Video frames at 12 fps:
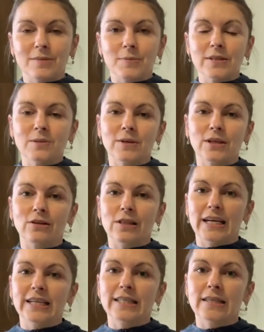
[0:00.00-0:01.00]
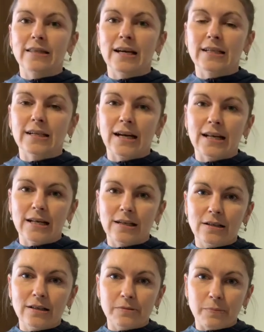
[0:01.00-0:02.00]
been speculated that
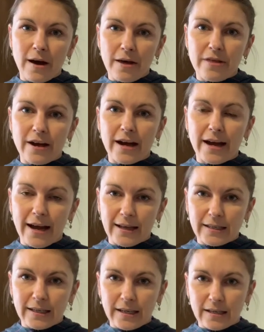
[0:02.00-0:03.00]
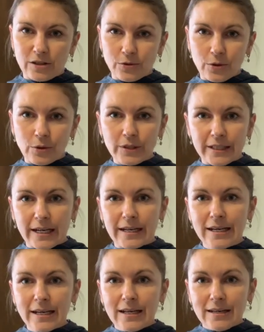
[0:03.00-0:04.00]
Kahlil's mother and his
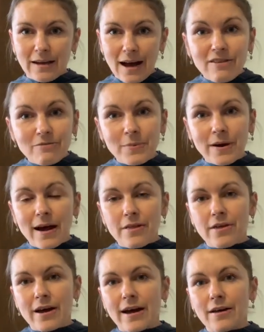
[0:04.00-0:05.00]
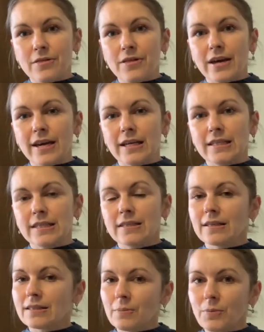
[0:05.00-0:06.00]
older half-brother, they
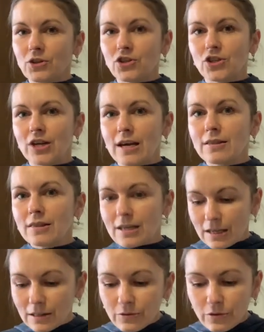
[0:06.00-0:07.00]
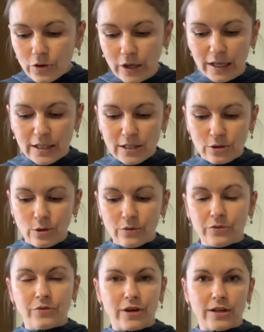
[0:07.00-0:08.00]
didn't appreciate the influence
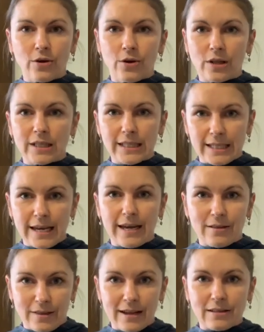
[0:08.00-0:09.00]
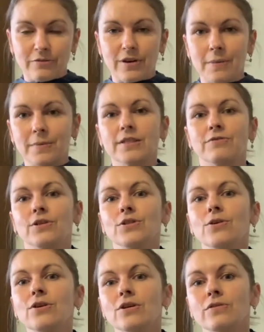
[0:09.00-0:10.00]
of Fred Hollanday, that famous
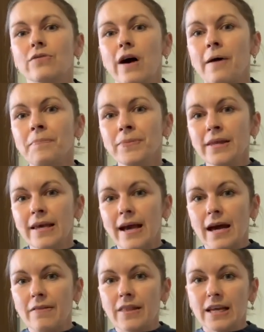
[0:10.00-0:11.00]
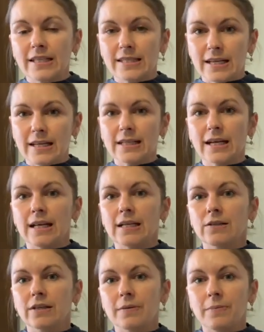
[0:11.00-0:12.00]
photographer, and they sent
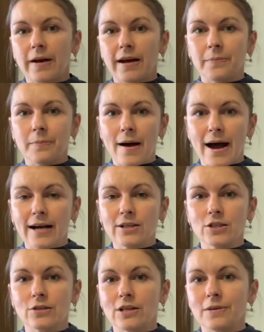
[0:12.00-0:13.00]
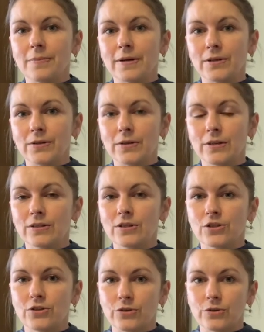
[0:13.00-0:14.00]
Kahlil Gibran back to Lebanon
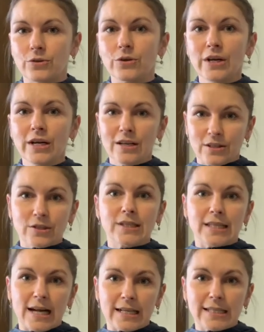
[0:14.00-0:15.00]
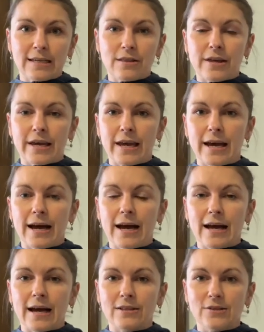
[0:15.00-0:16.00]
to study
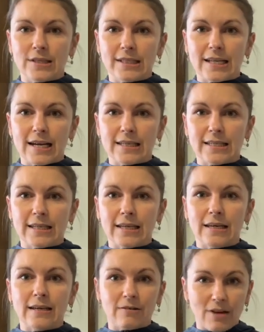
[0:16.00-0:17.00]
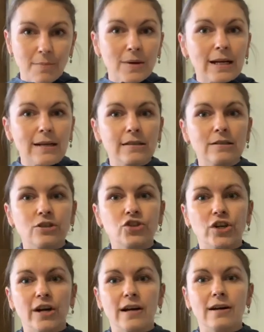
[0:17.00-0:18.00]
there, to study Arabic
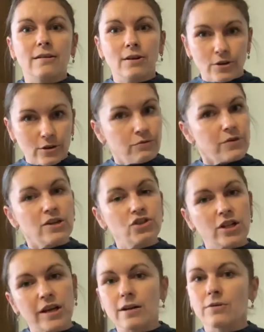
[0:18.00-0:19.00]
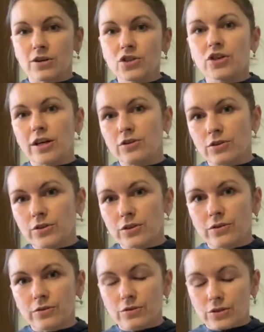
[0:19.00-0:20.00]
literature, learn French language, and
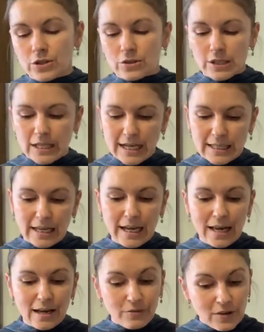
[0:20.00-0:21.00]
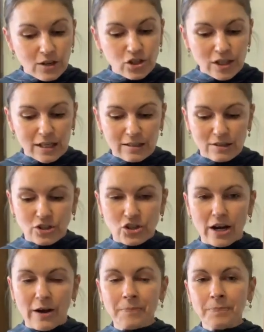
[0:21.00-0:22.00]
also, of course, to study French
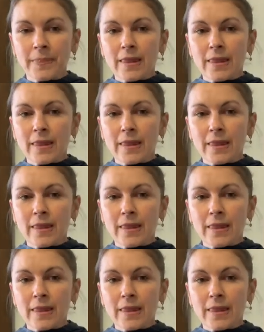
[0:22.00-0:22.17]
literature.